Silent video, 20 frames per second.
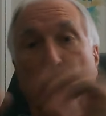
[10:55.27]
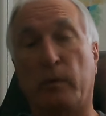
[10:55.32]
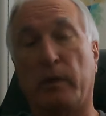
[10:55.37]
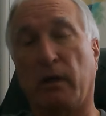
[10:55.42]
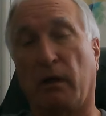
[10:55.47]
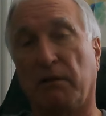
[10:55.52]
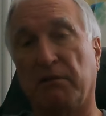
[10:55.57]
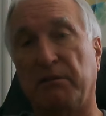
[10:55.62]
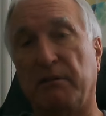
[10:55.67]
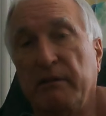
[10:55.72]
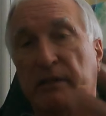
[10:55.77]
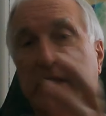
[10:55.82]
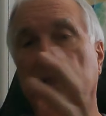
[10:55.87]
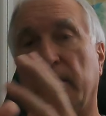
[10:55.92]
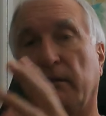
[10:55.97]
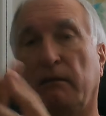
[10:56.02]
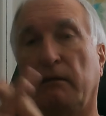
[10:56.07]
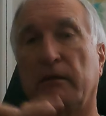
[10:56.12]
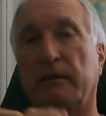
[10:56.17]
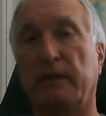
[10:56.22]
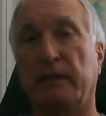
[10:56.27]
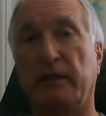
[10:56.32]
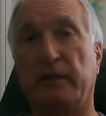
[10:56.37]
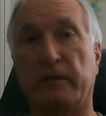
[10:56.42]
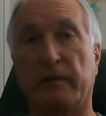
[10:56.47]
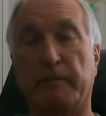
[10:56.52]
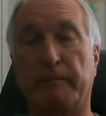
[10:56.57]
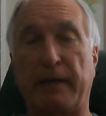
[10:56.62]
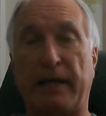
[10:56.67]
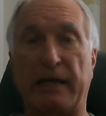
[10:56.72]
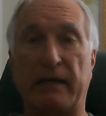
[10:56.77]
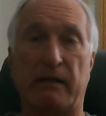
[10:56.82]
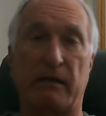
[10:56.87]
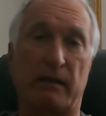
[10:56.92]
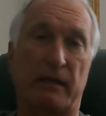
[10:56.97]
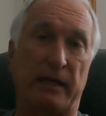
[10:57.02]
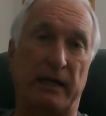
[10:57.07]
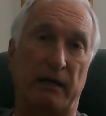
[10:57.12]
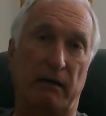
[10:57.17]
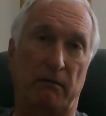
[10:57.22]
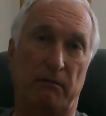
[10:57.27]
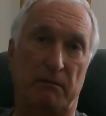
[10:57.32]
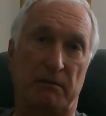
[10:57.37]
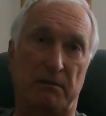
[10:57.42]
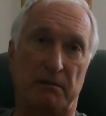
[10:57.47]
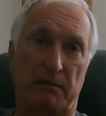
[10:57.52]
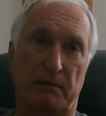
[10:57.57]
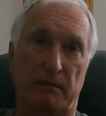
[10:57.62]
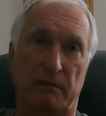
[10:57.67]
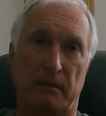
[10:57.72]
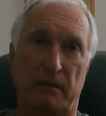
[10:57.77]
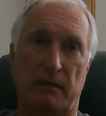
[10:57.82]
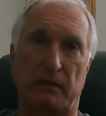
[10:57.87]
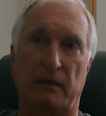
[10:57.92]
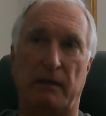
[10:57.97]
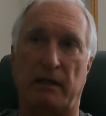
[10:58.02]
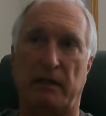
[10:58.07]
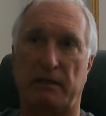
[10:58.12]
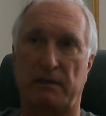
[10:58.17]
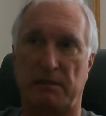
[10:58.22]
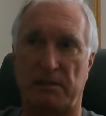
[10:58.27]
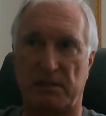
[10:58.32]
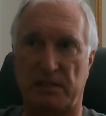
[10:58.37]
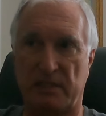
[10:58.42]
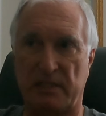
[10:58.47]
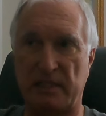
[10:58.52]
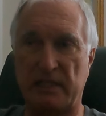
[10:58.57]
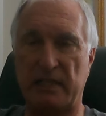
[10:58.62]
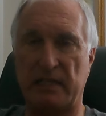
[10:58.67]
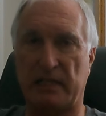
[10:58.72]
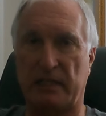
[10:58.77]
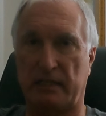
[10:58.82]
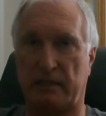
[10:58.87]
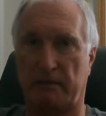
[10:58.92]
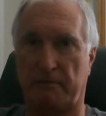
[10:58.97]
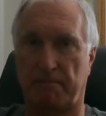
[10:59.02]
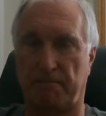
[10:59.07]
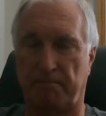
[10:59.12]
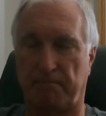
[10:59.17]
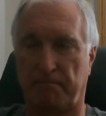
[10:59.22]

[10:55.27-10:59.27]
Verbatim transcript: We also need to look into their bank accounts and see.